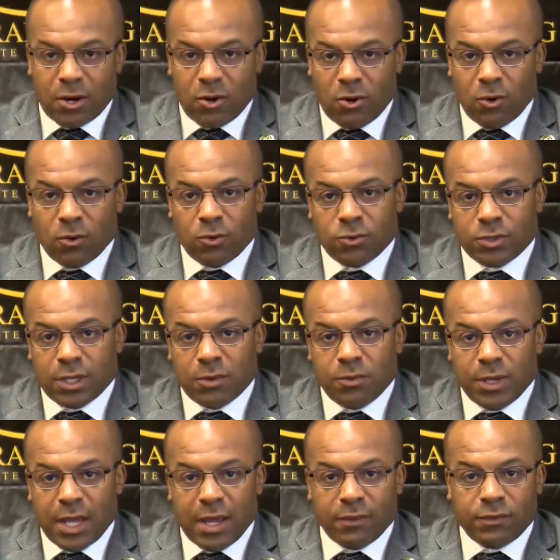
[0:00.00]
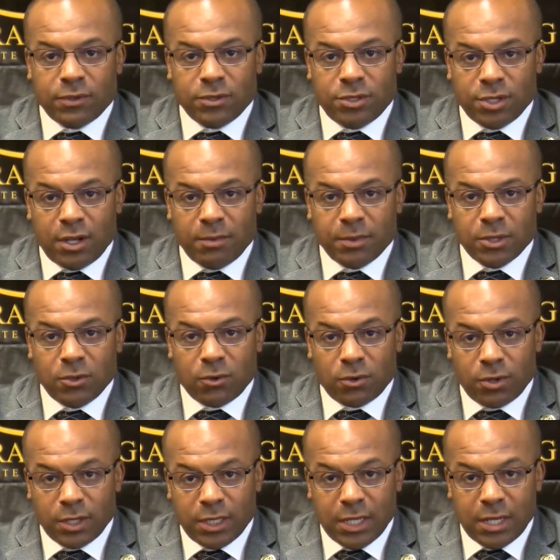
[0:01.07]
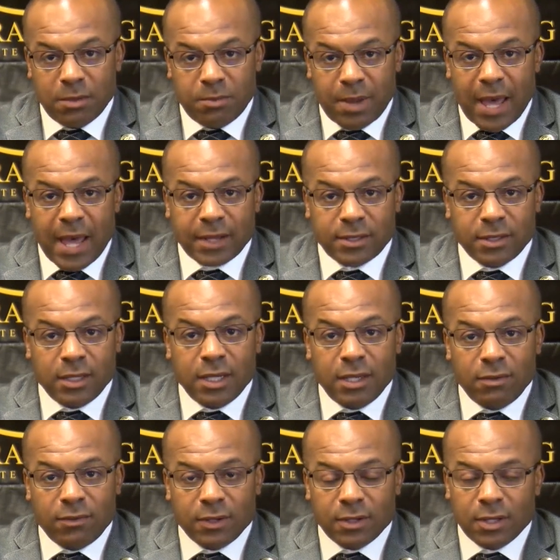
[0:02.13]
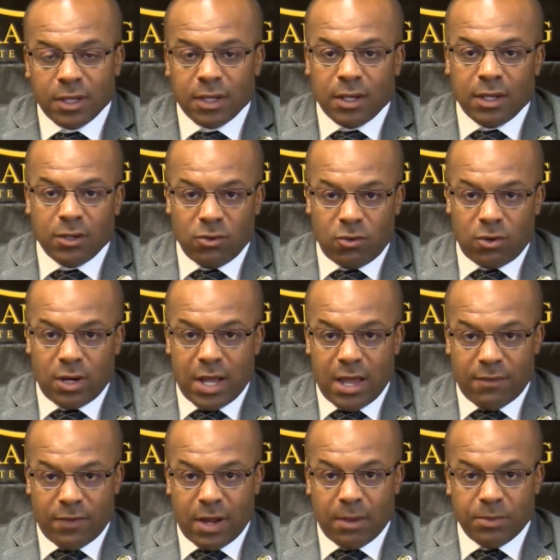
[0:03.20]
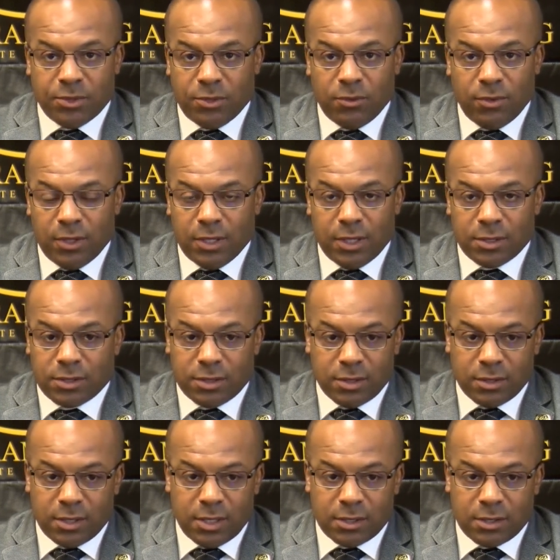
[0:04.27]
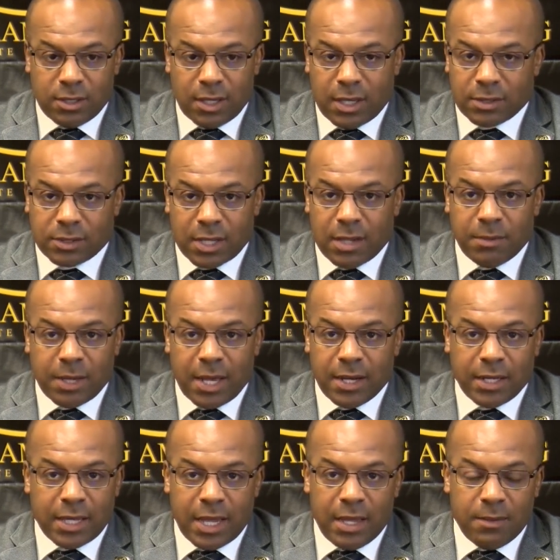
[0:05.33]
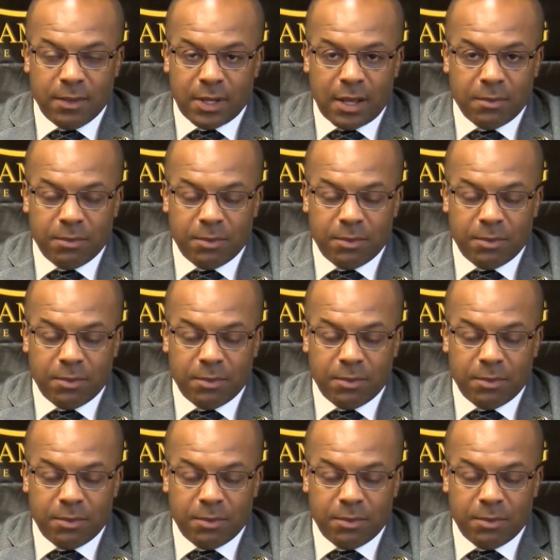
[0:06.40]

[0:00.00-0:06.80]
of hurdles that we have to jump in order to get it back to even in order to have an opportunity it's the it's the same kind of game and i'm